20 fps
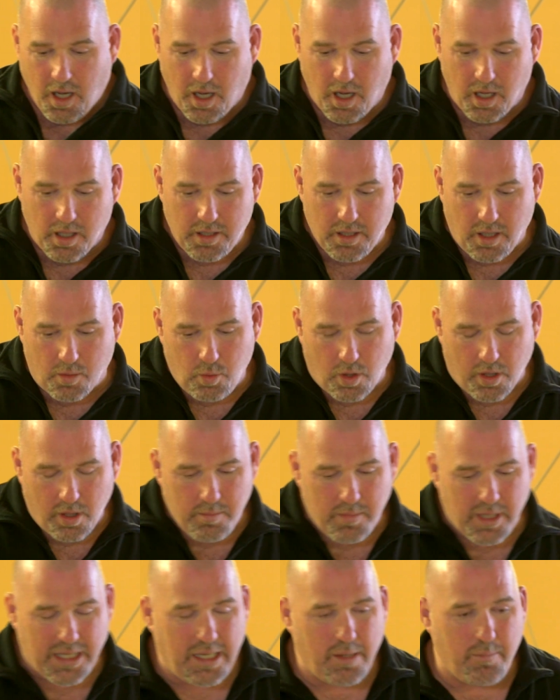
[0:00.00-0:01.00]
And what I
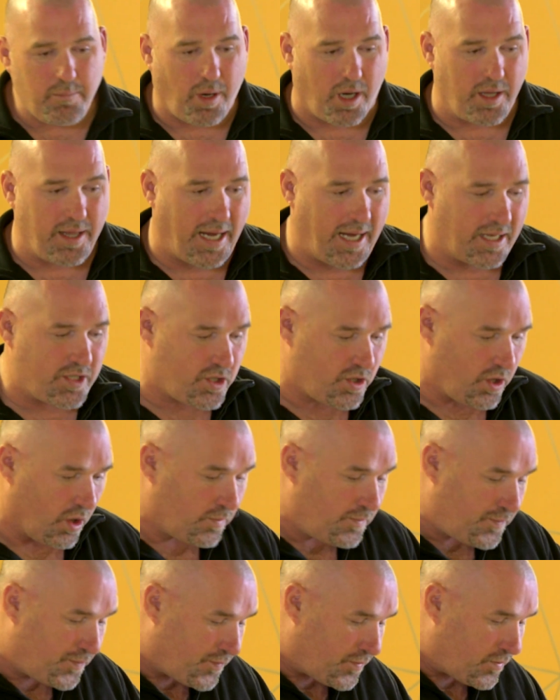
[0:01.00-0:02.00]
mean by that, so